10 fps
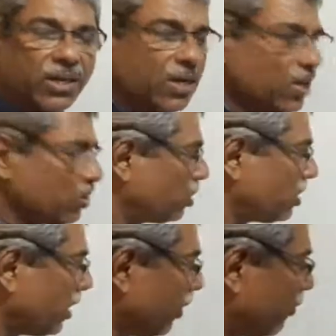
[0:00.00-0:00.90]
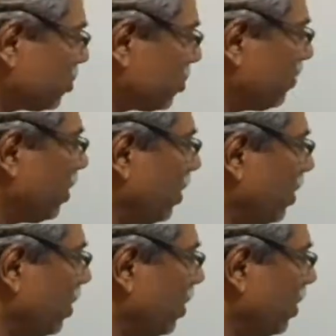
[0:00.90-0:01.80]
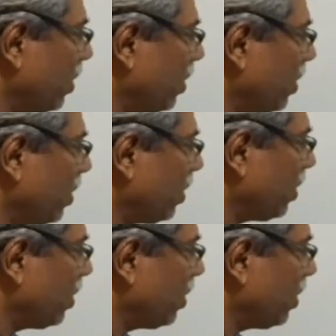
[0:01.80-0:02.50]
So the safest velocity must be V